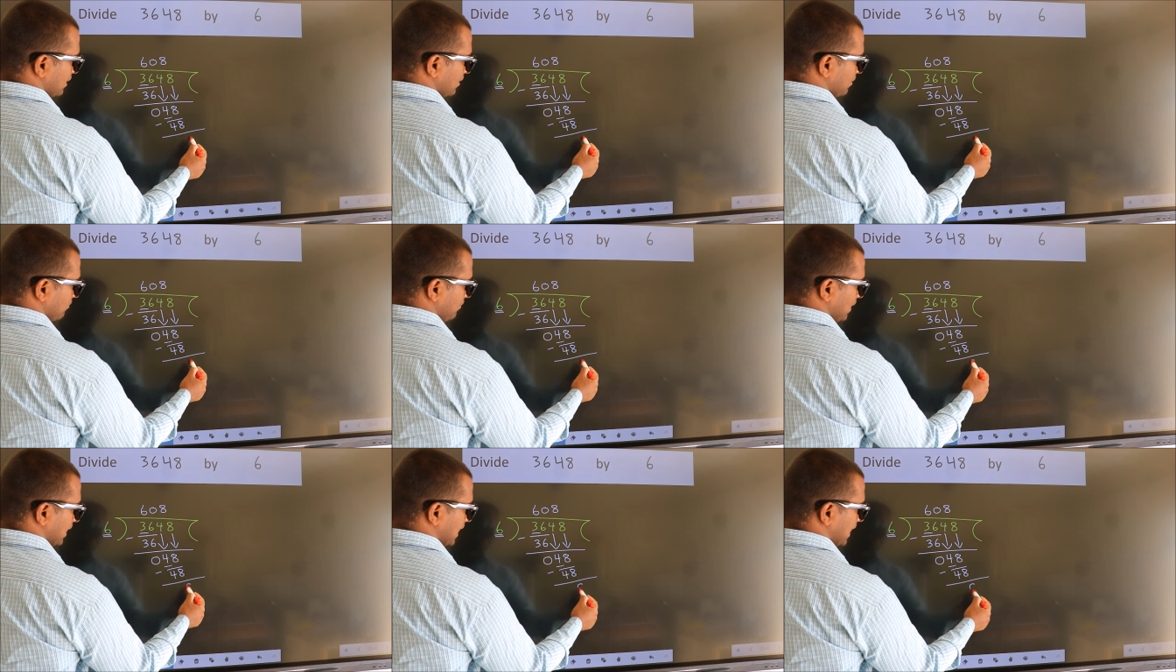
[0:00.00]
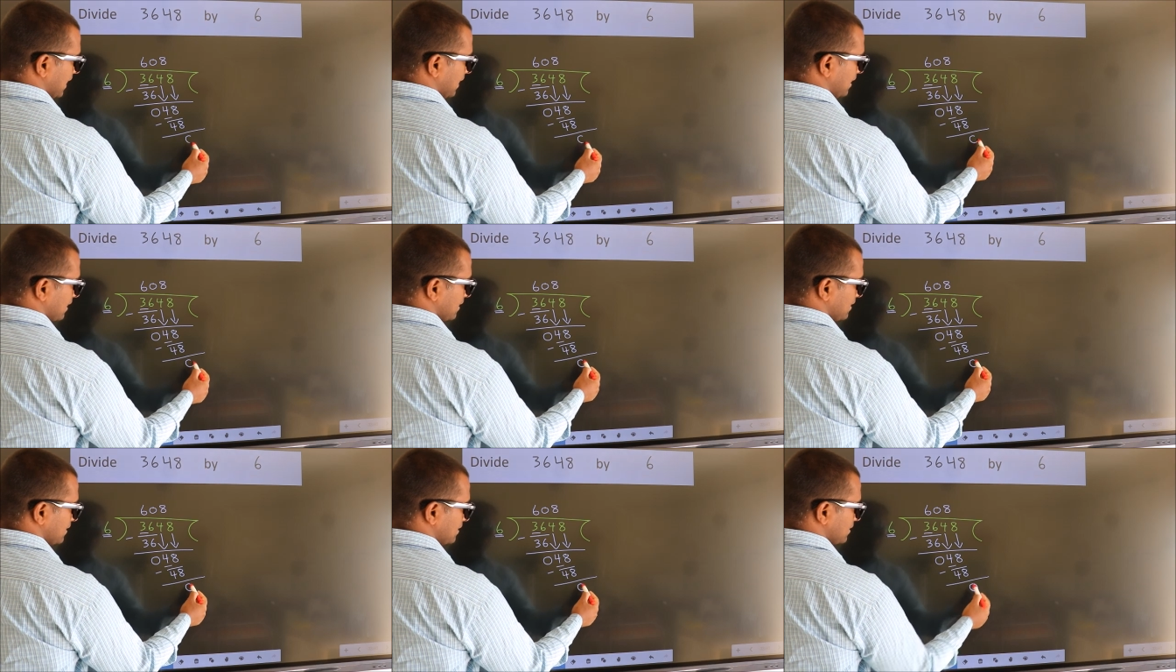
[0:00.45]
we get
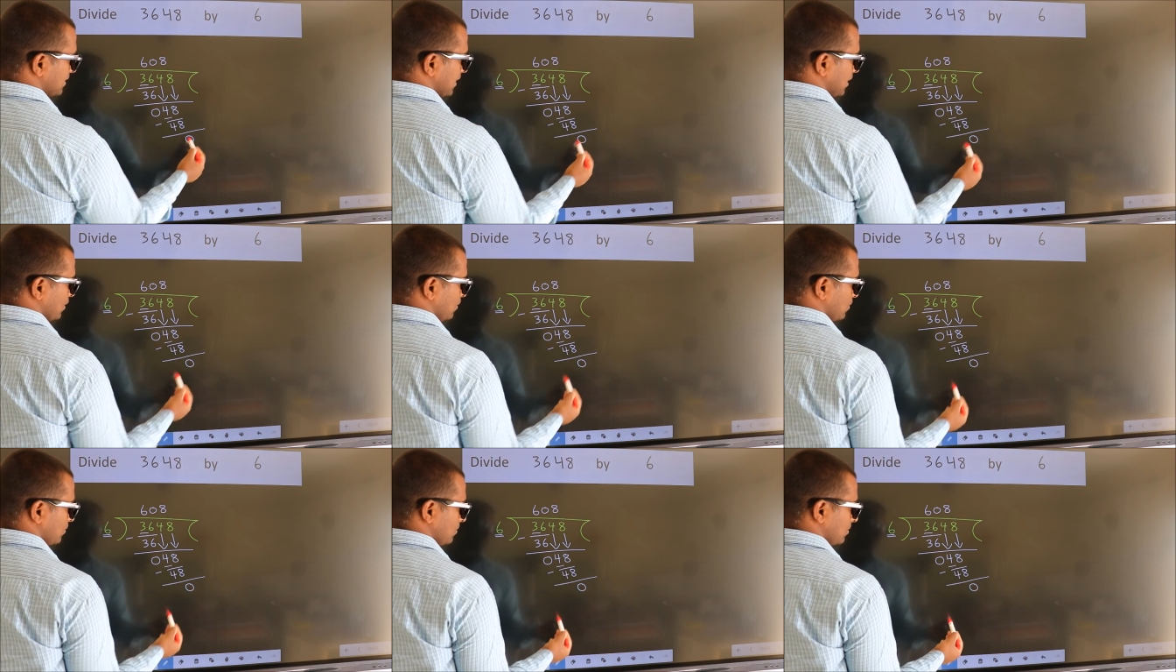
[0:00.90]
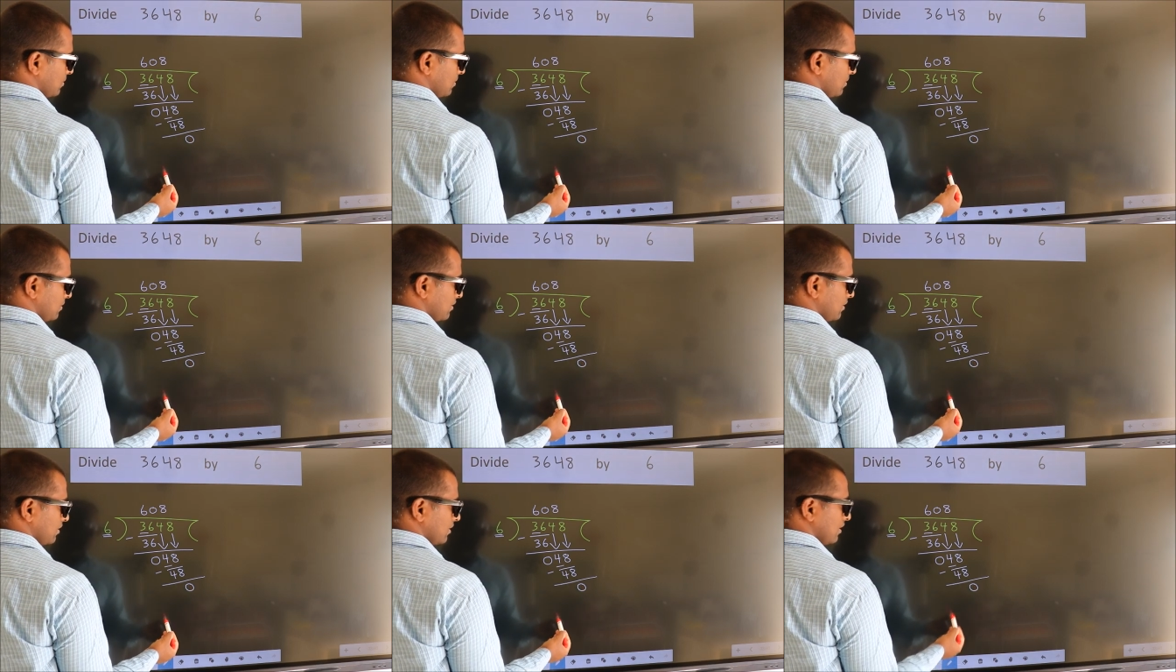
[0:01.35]
0.
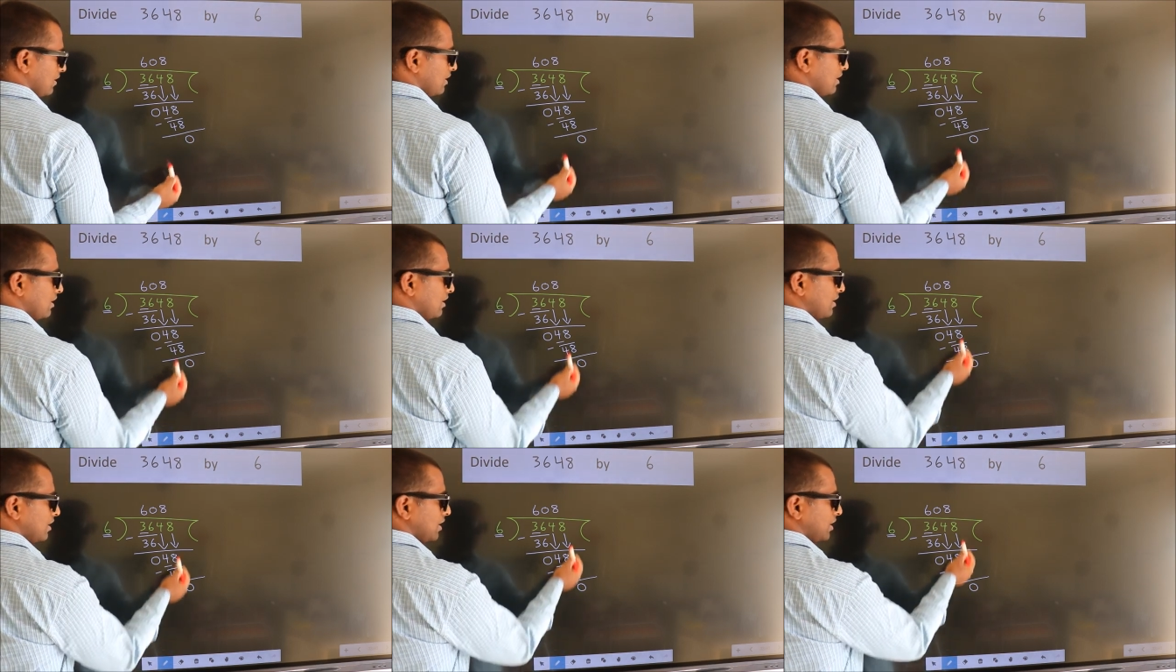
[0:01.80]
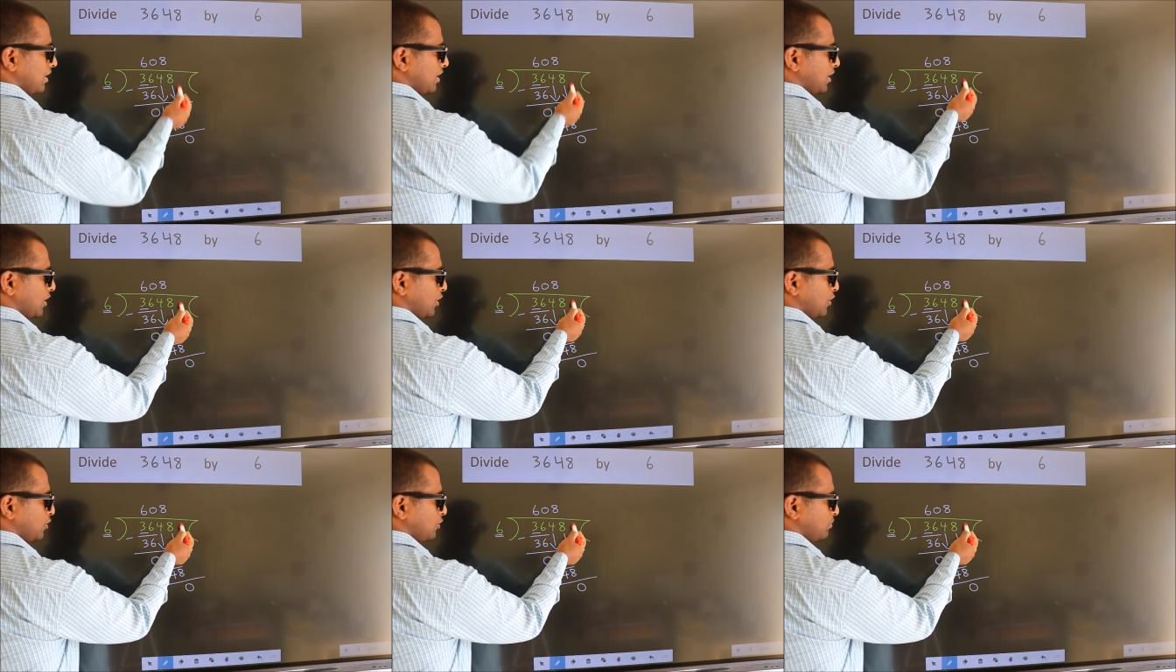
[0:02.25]

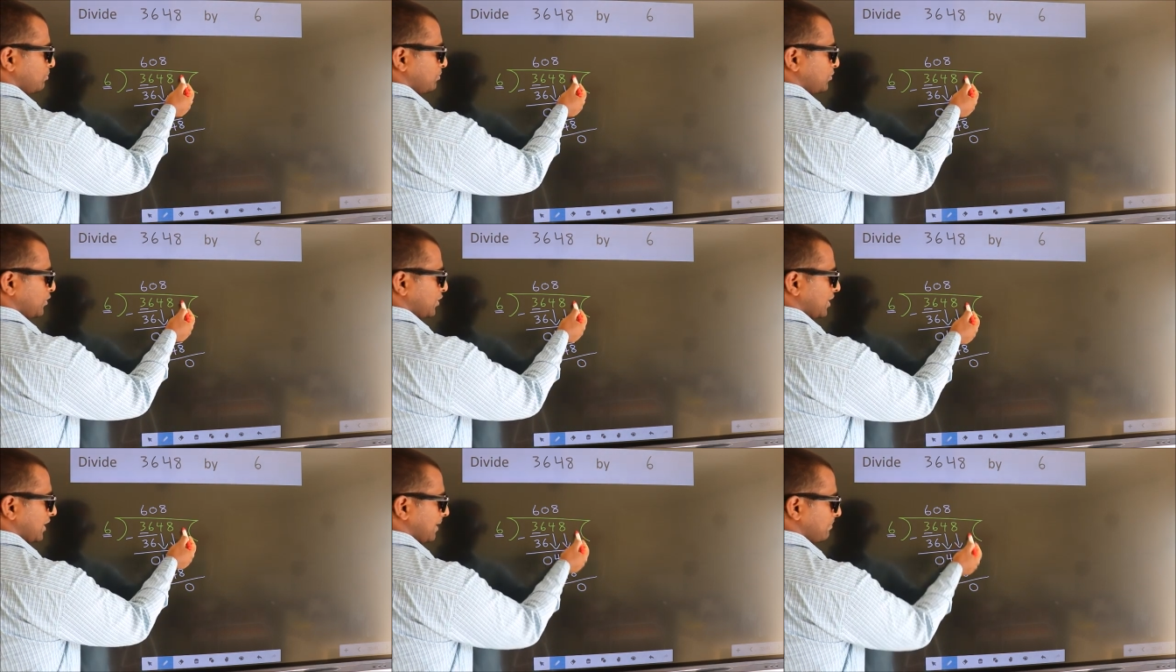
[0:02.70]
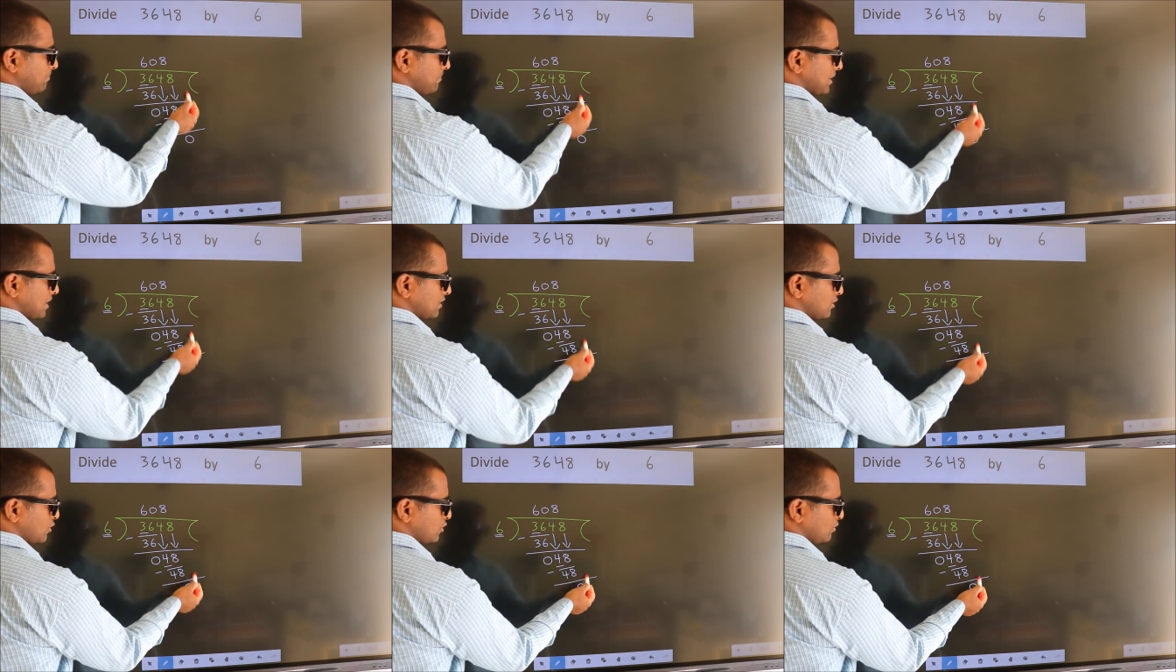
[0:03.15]
No more
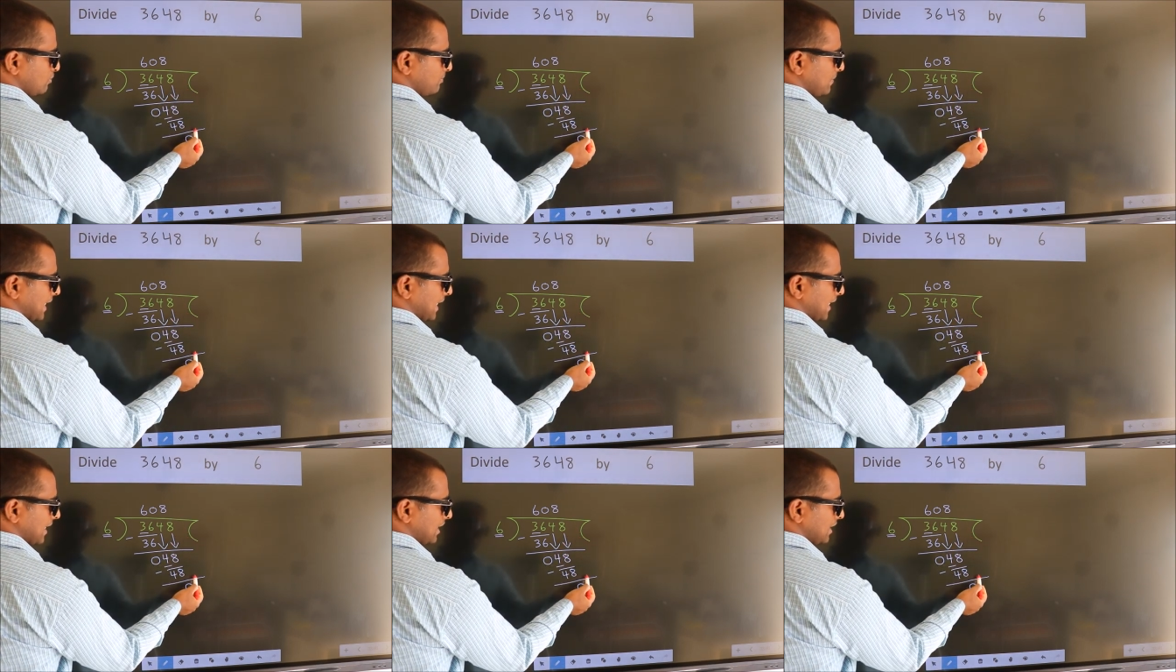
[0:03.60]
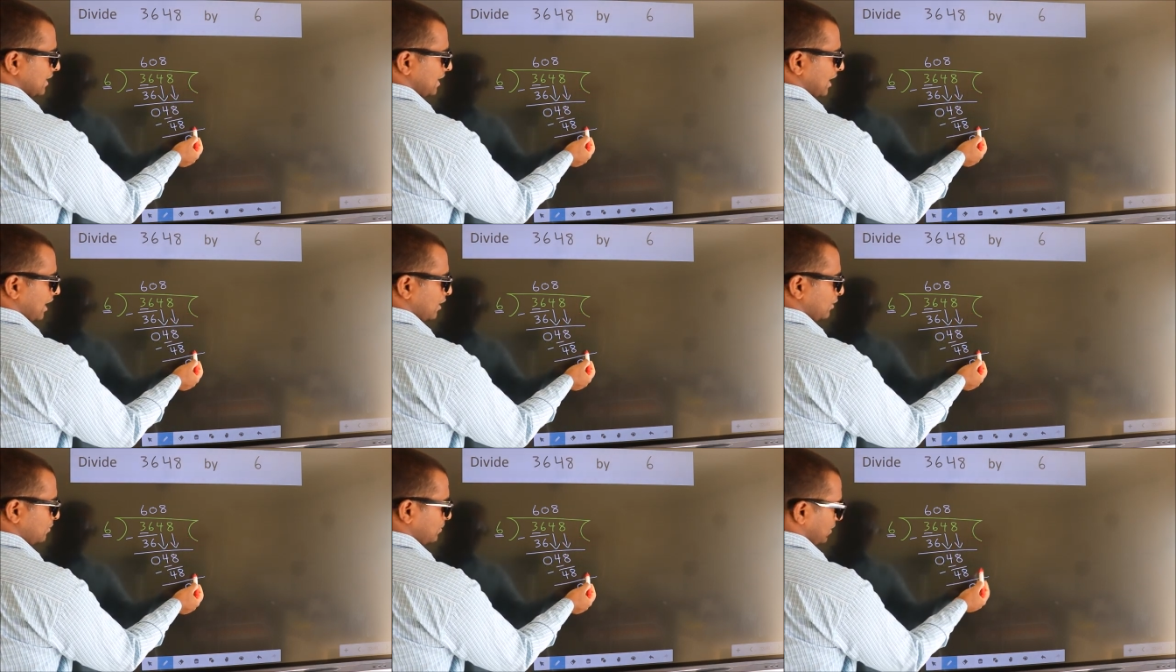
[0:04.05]
numbers to bring it
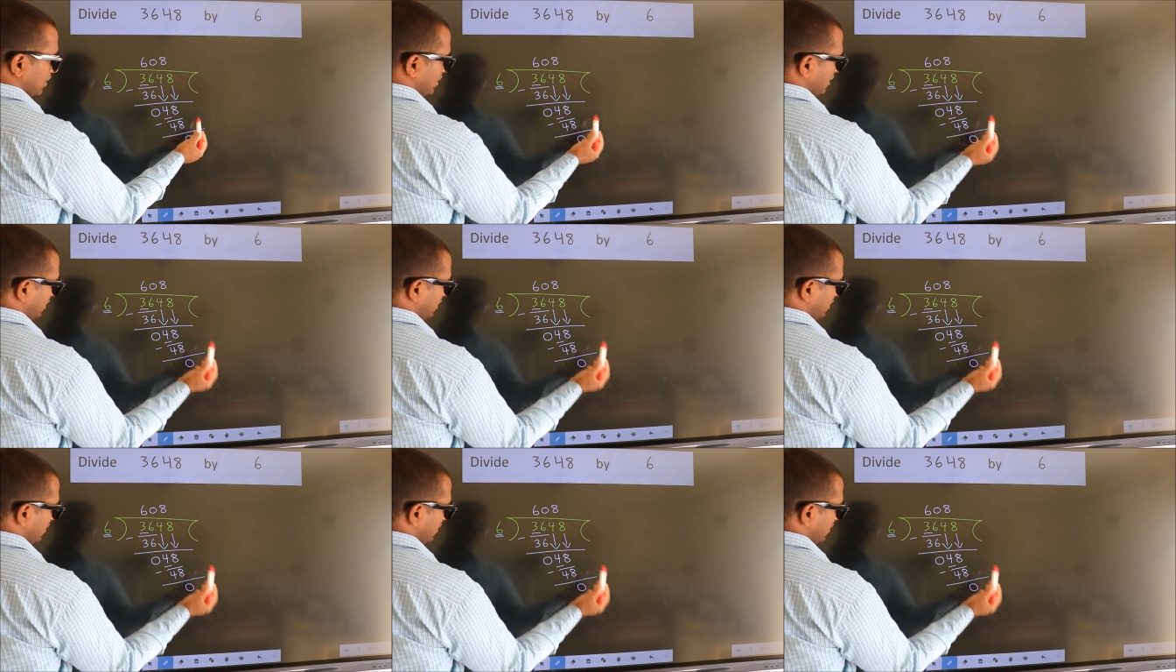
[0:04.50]
down.